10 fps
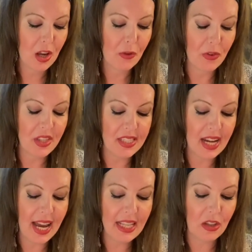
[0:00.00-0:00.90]
for the
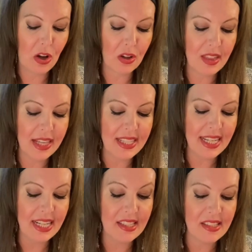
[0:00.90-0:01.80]
dialogue that
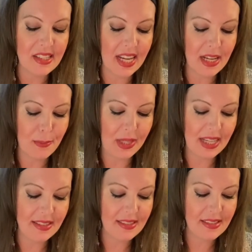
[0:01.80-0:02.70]
needs to take
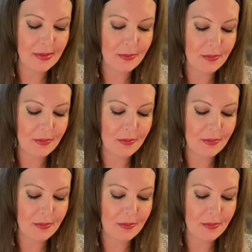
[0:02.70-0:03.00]
place.